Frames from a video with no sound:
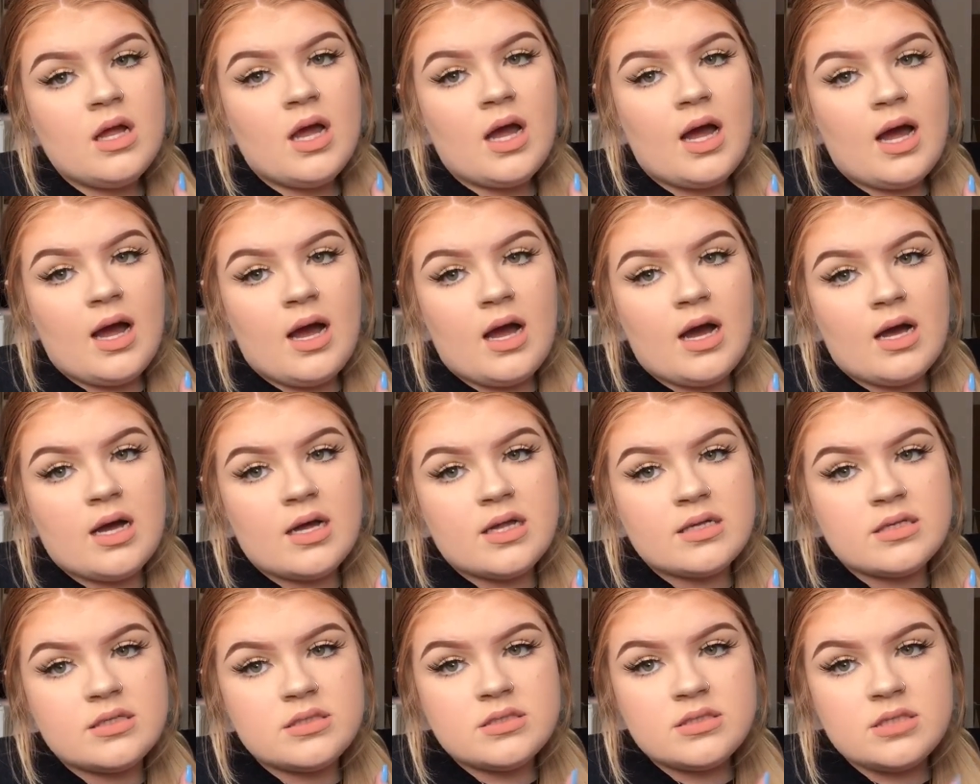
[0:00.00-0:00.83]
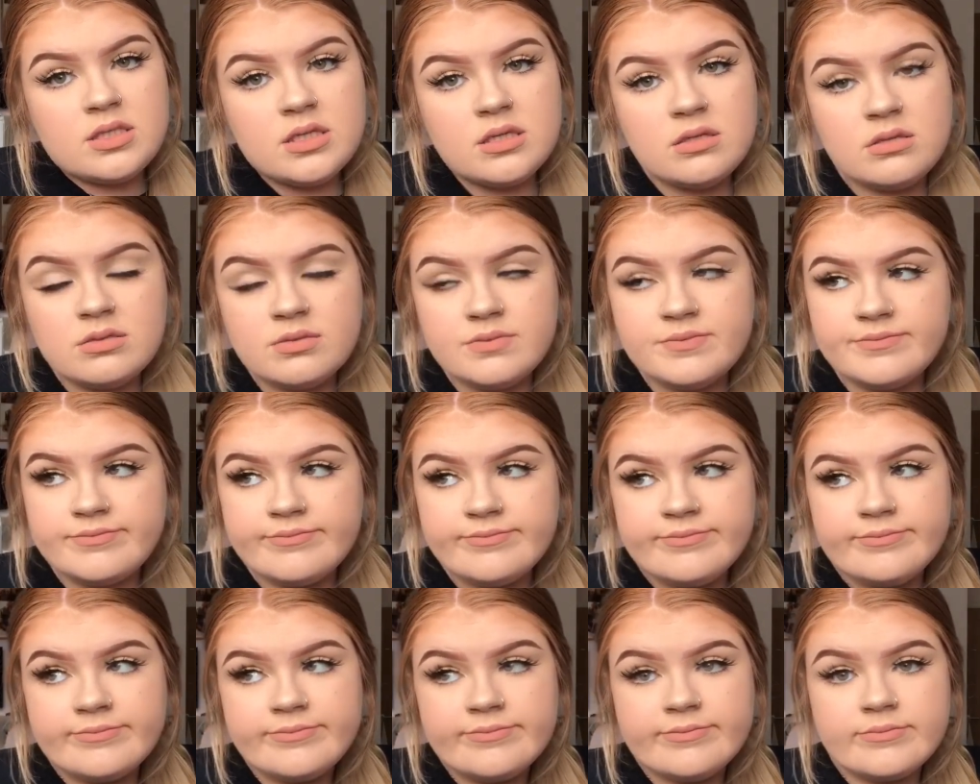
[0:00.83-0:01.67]
And
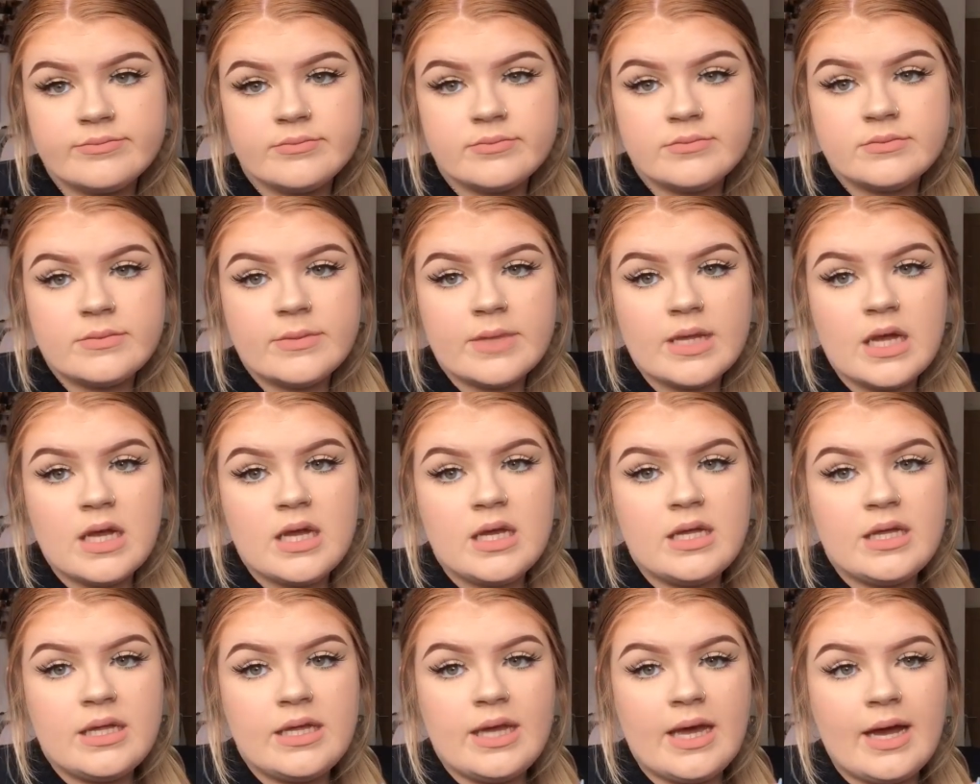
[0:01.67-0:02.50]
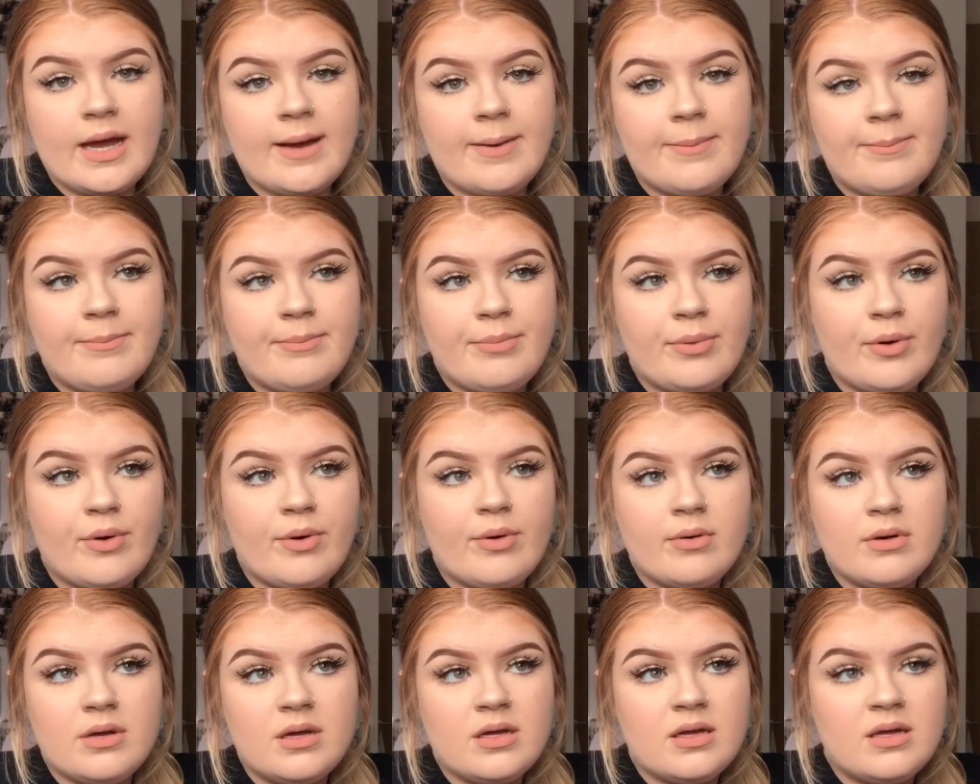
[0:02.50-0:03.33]
yeah, but
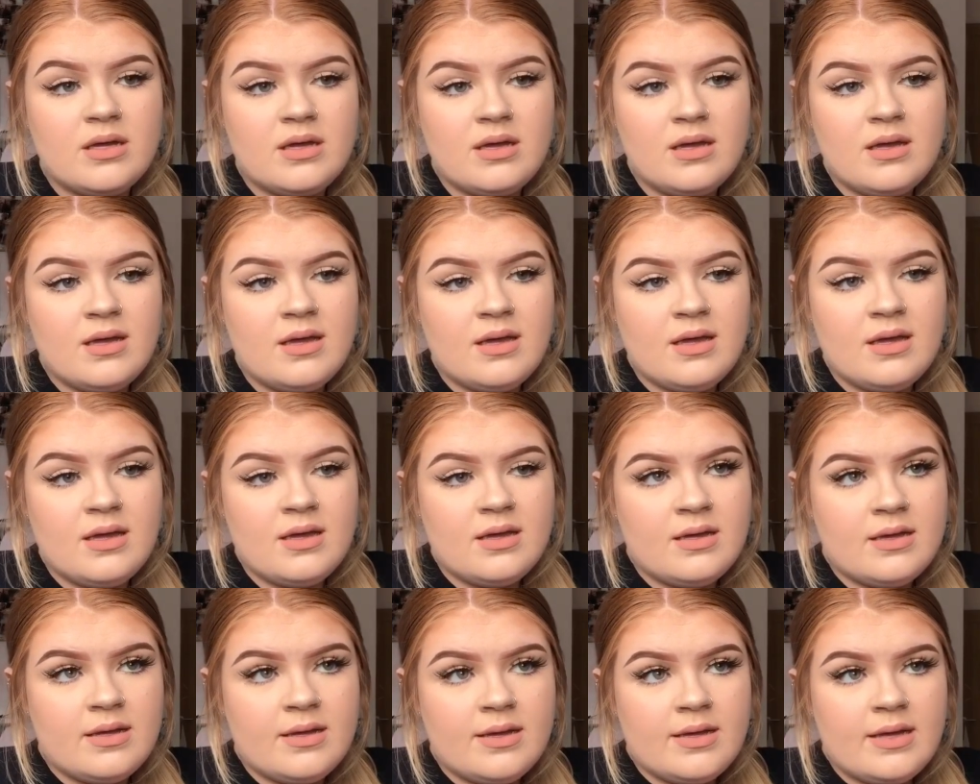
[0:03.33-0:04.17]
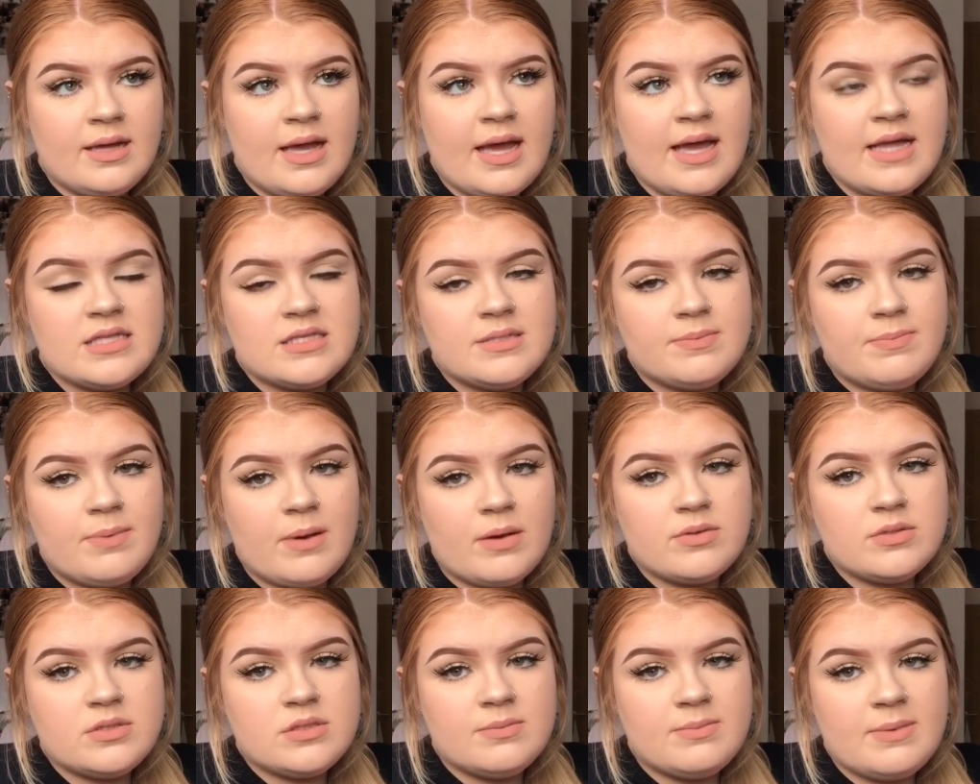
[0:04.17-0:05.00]
it's
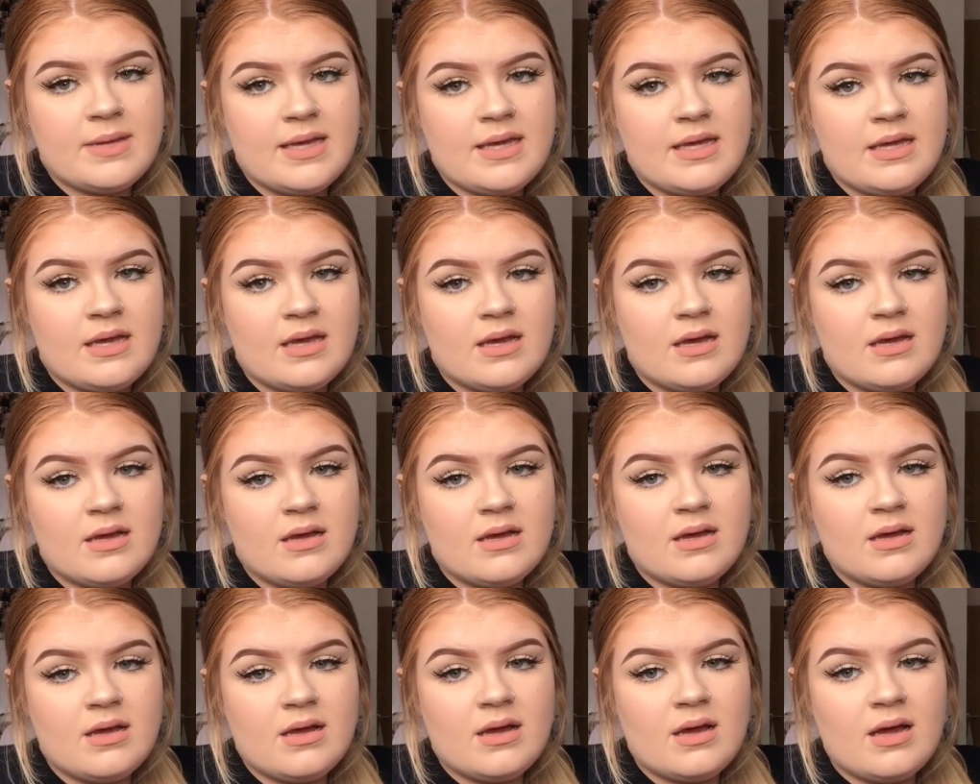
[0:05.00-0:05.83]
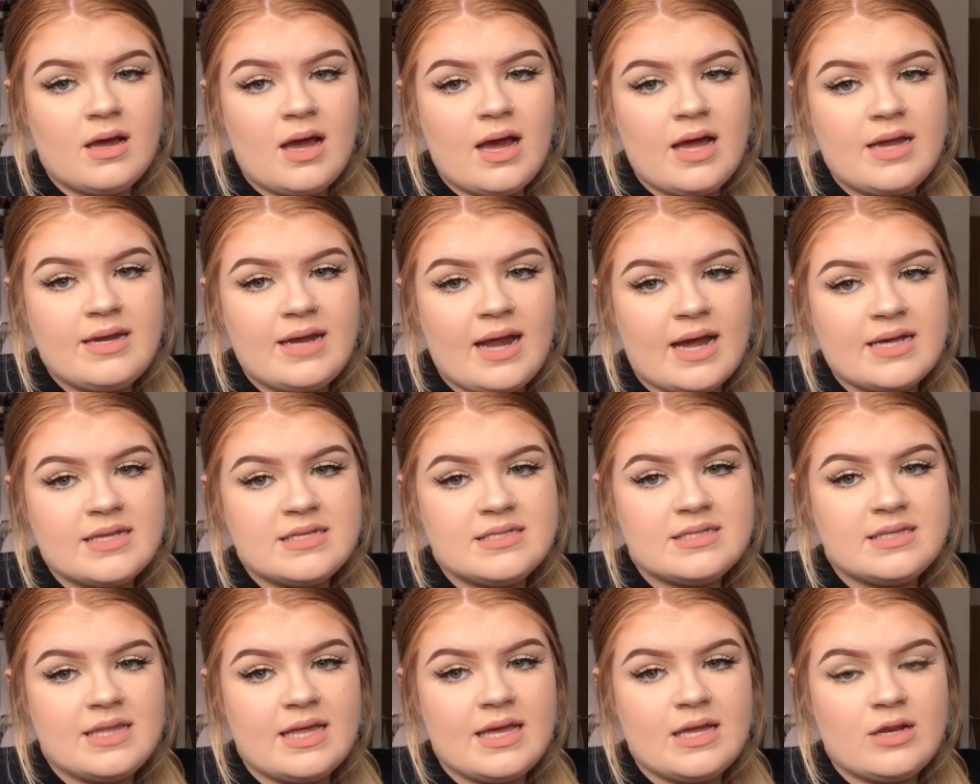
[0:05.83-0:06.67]
supposed to be a nice
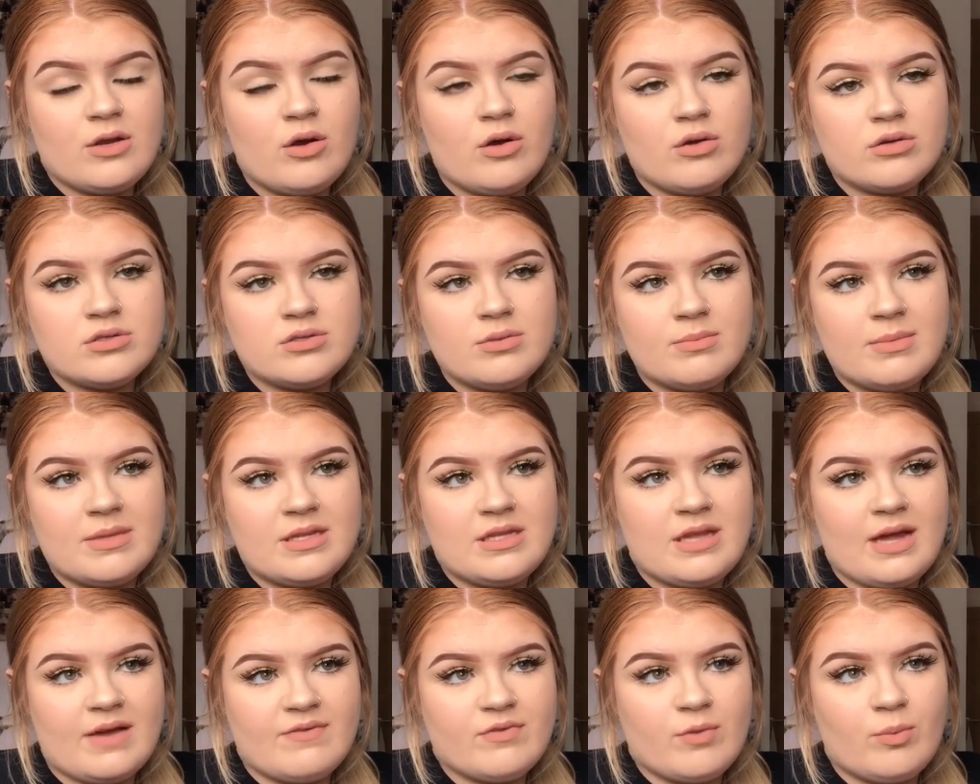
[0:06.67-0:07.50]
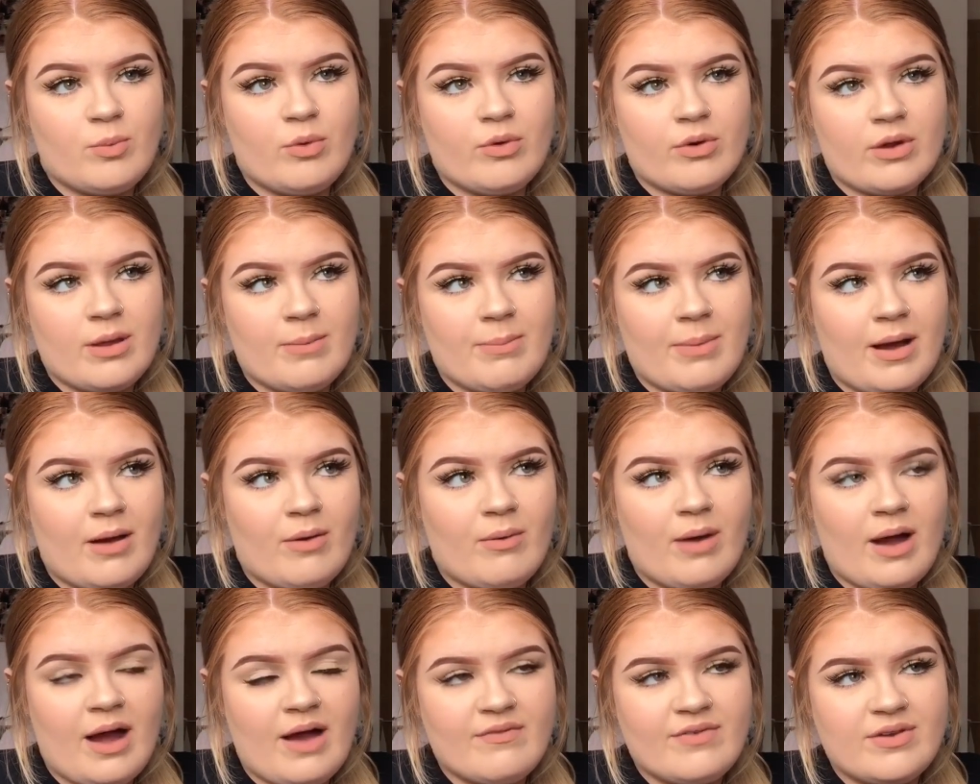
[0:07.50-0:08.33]
thing, not something you have to worry about
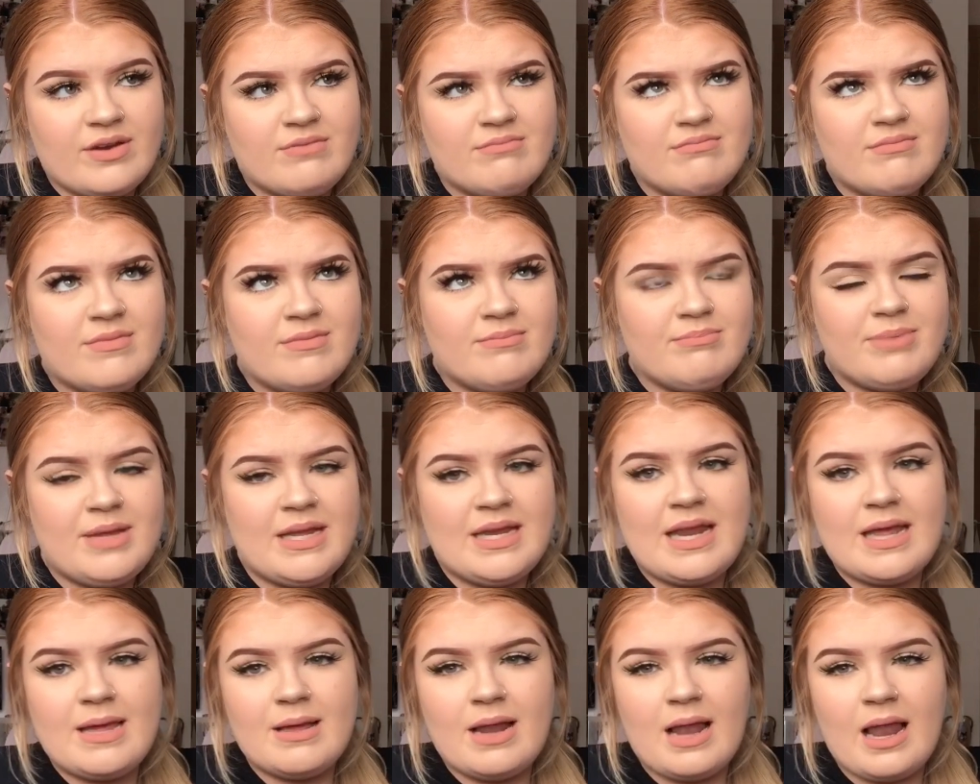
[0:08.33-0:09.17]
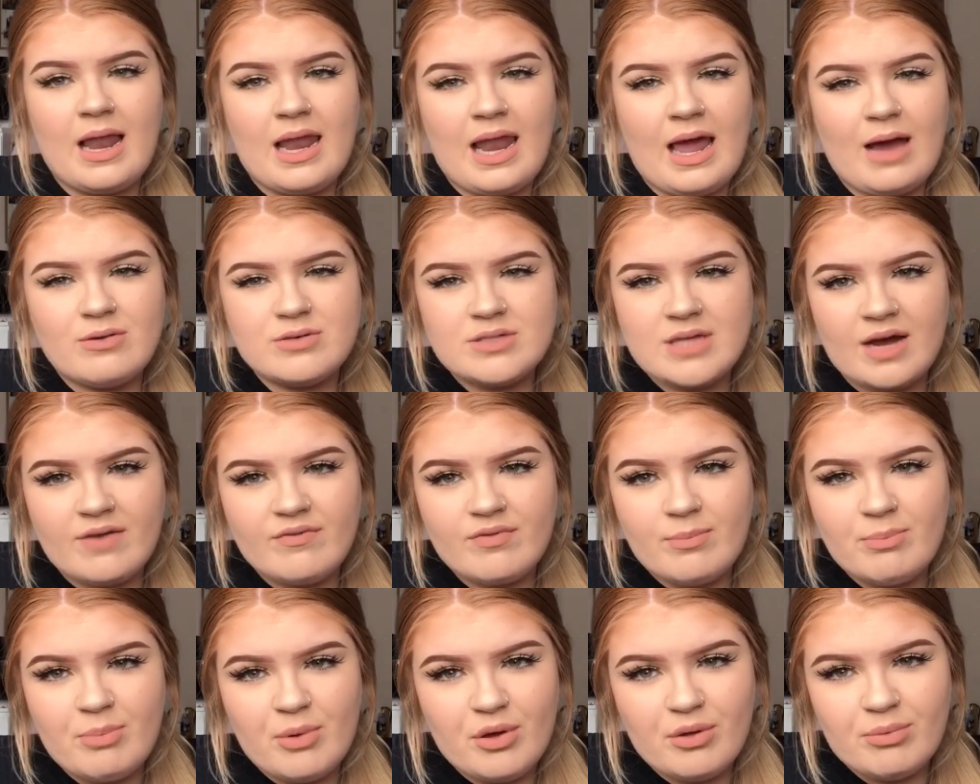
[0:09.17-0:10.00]
being allowed to have your
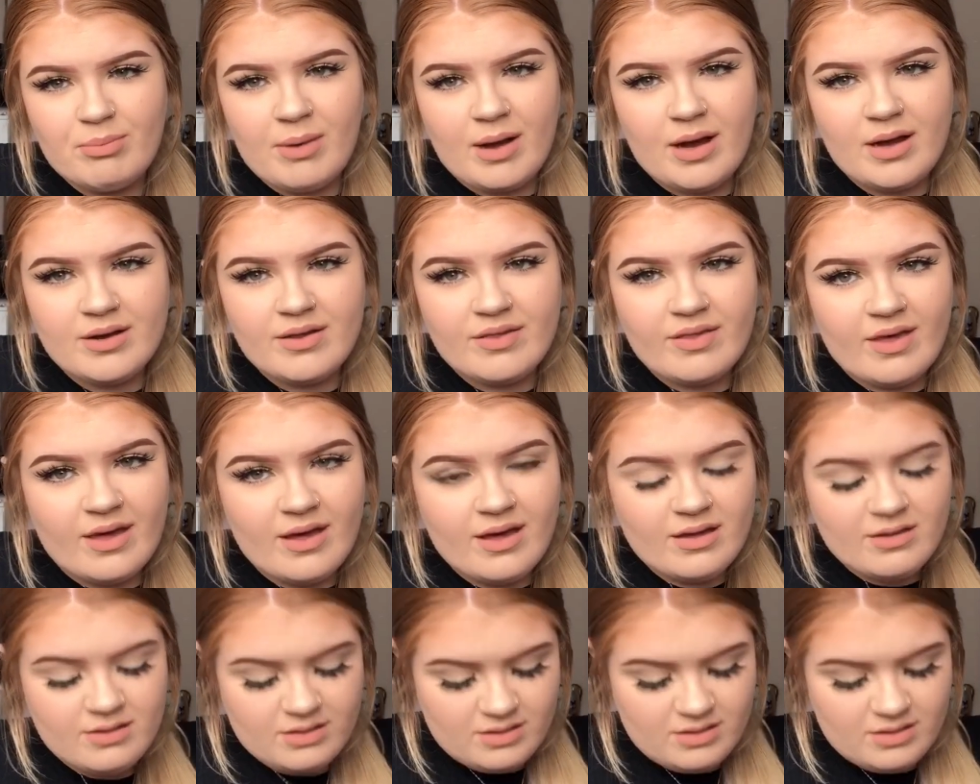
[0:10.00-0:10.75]
birth partner there.